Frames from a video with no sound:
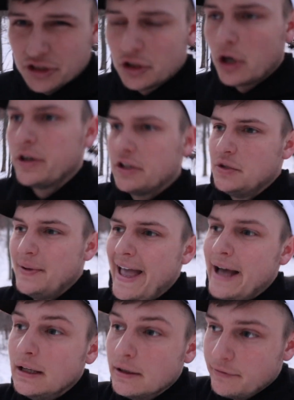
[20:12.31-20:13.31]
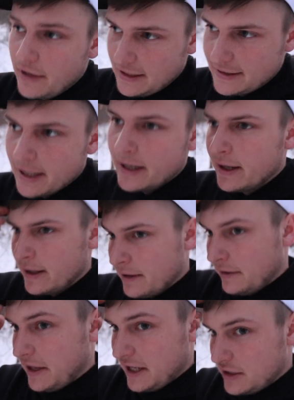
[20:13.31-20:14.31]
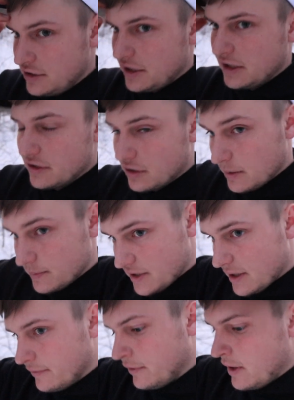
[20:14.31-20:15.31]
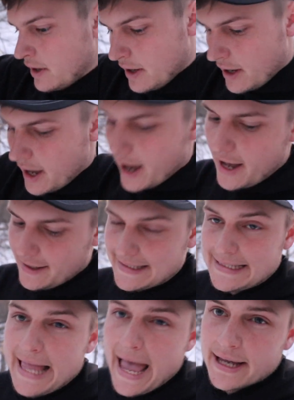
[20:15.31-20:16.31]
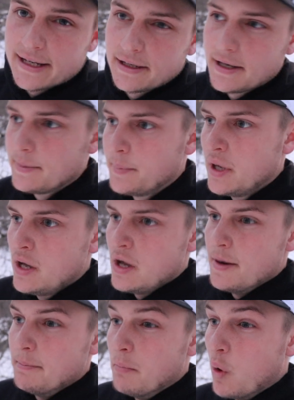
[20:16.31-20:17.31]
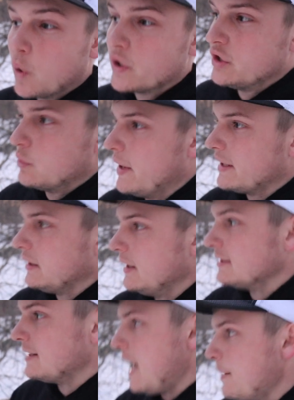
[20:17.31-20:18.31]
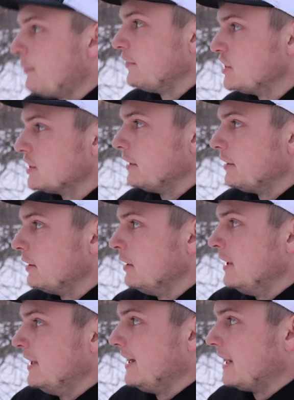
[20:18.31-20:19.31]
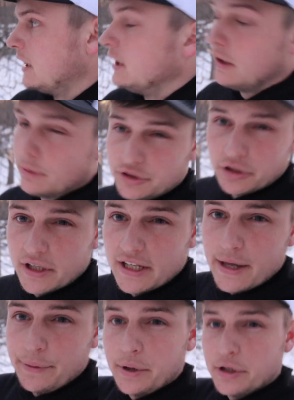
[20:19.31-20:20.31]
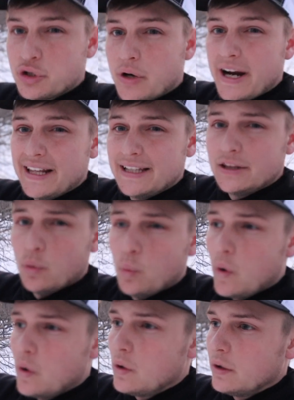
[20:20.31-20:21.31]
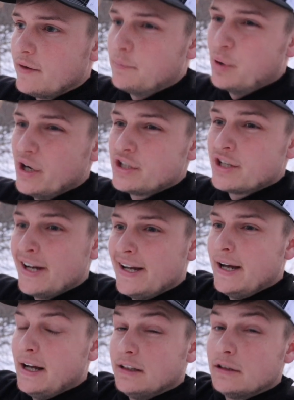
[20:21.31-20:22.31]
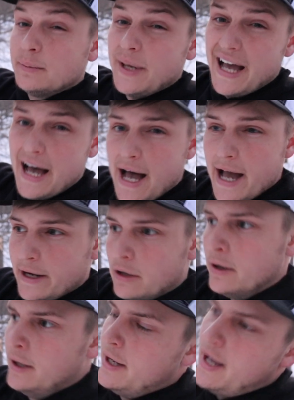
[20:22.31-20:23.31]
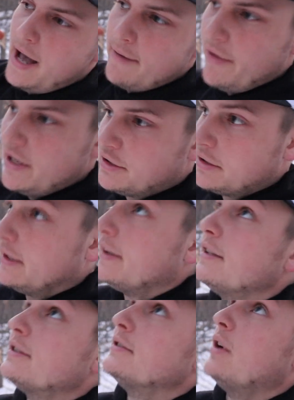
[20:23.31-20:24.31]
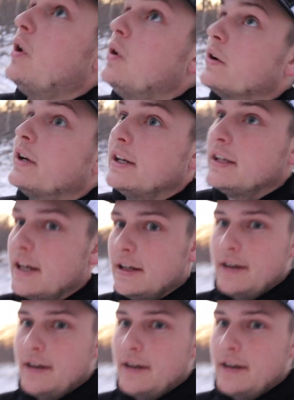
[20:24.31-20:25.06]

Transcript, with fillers: starting to elevate the hinging in terms of stacking them more directly on top of each other and closer together to try to get the wall of brush a little bit higher. Eventually this is all going to get